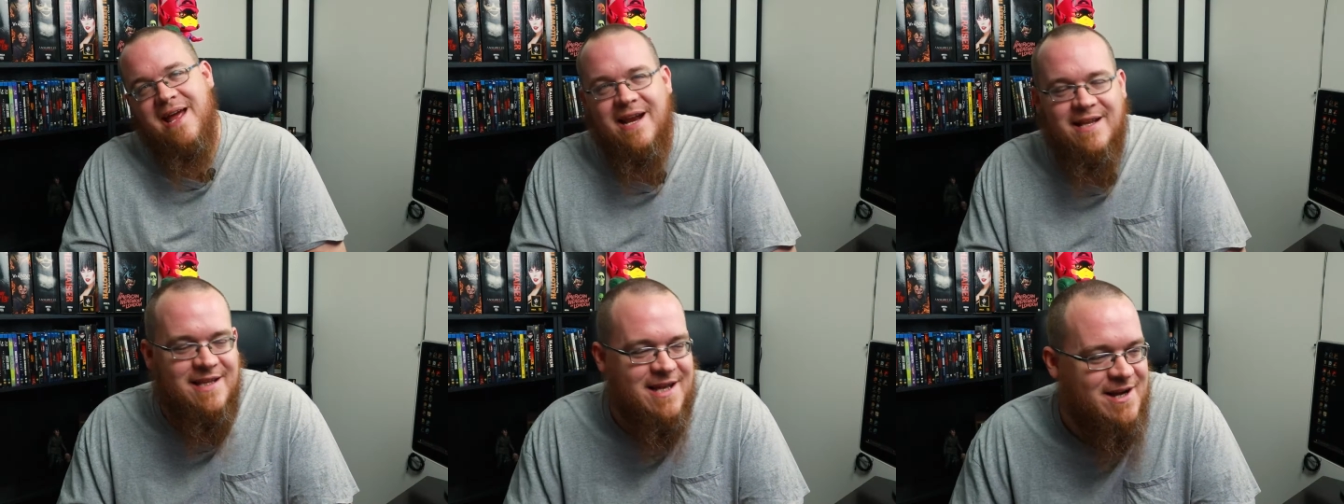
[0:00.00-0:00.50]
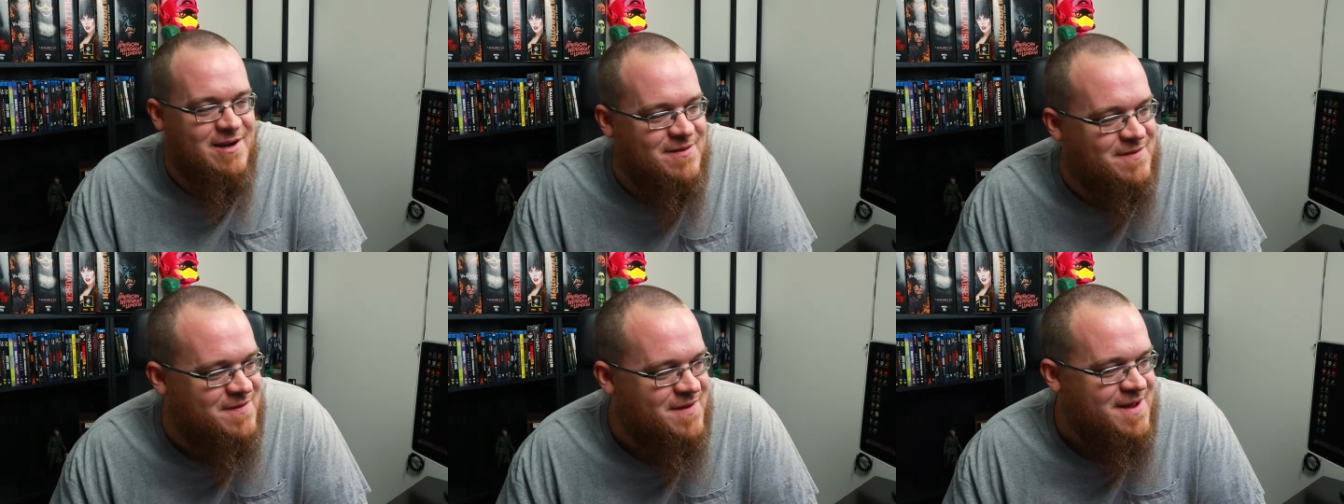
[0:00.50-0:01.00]
And I
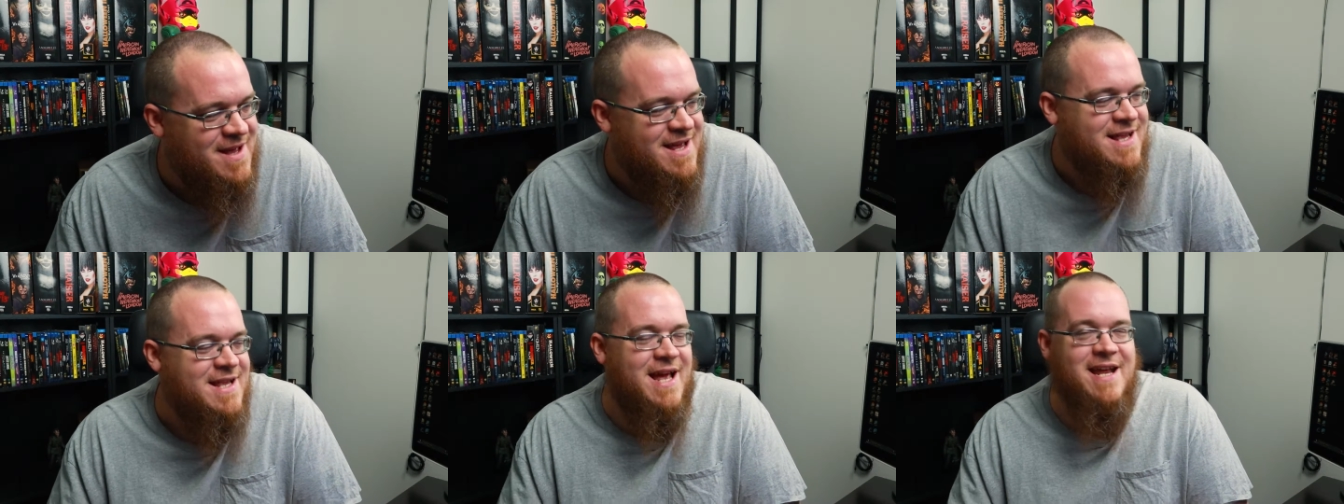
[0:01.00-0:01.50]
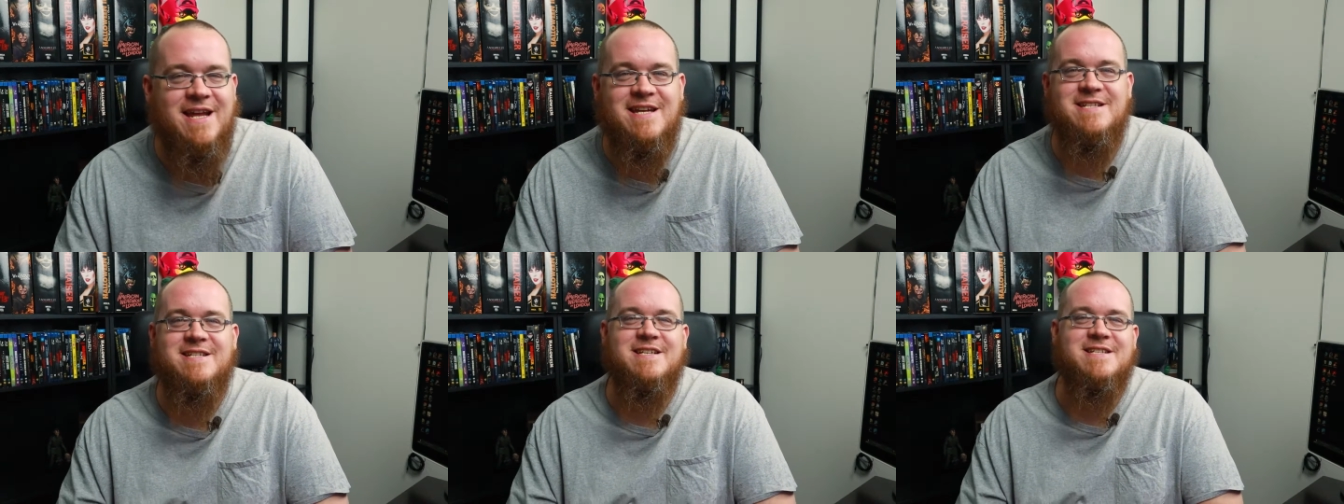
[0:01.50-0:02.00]
love that
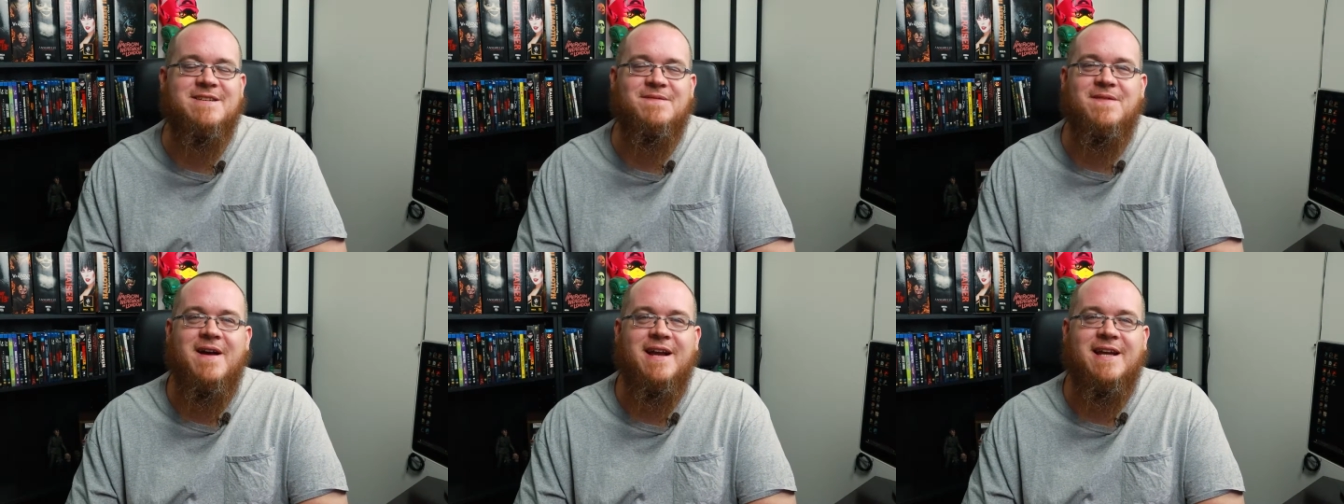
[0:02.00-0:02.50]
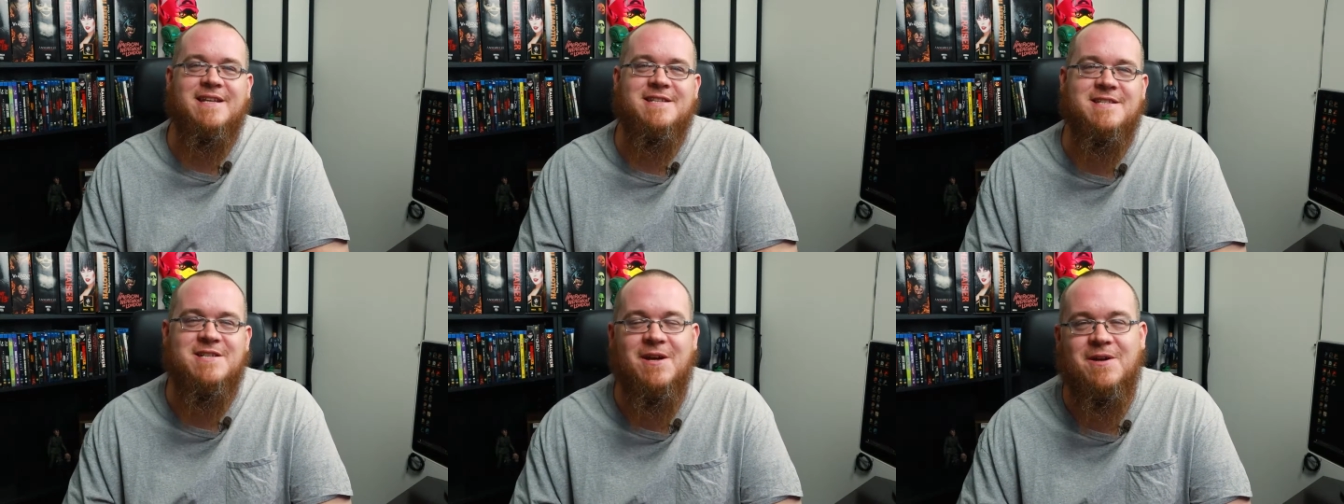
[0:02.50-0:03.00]
he's just a
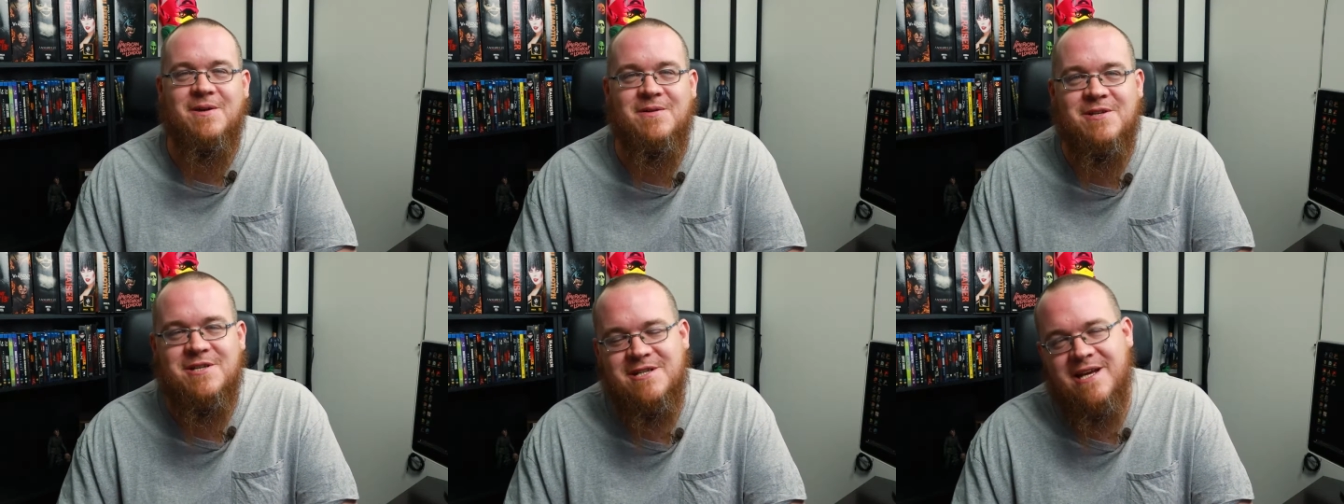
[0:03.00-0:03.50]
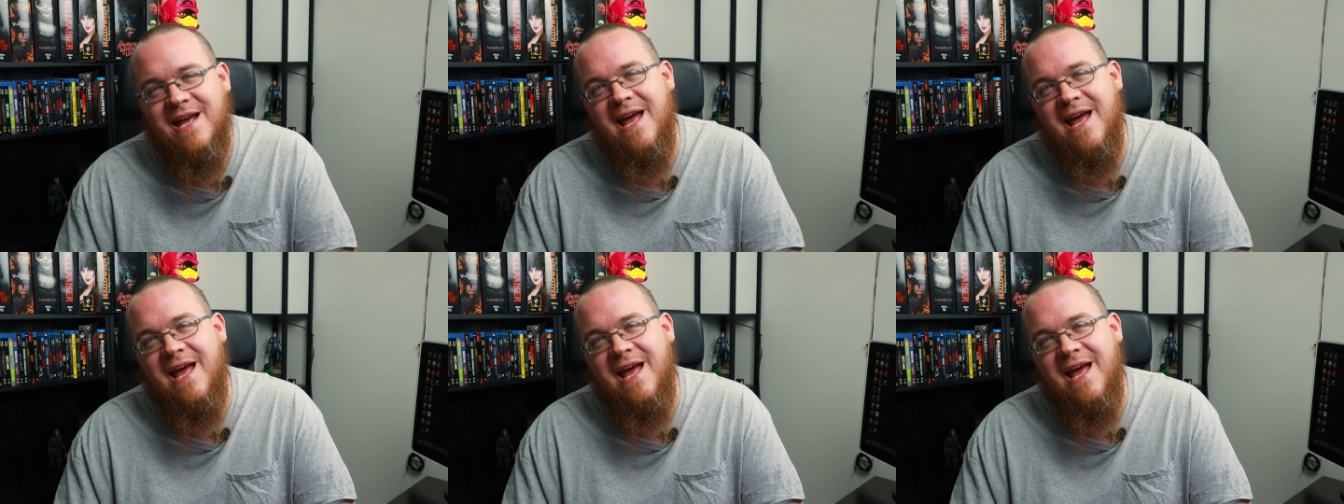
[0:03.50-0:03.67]
fucking douche